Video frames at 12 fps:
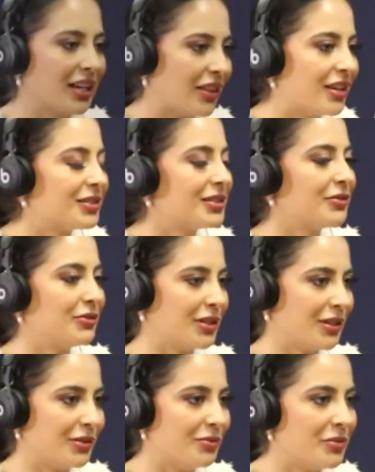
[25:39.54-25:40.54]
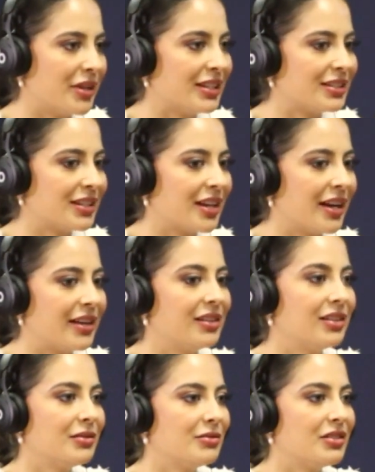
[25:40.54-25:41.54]
it. And there's a few, but it's not
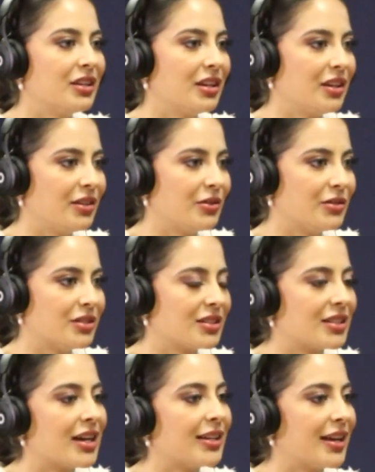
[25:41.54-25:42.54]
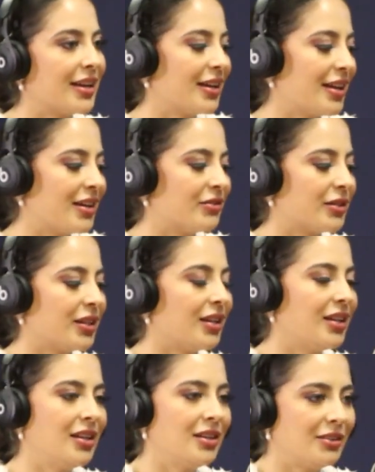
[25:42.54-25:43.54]
huge. It's not like
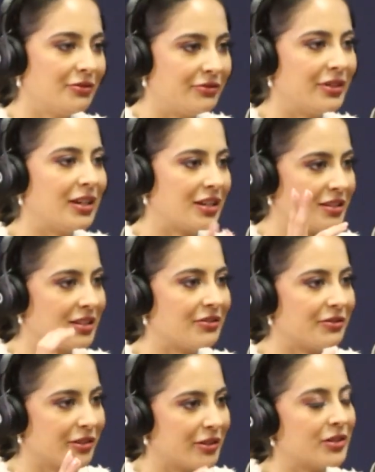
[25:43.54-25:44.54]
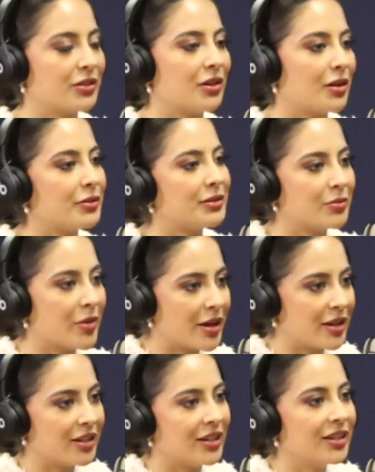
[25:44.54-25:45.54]
every fitness influencer knows
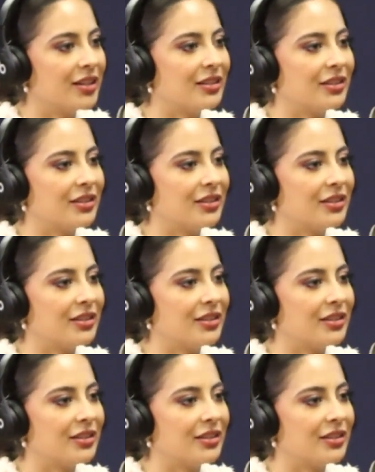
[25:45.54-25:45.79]
about it.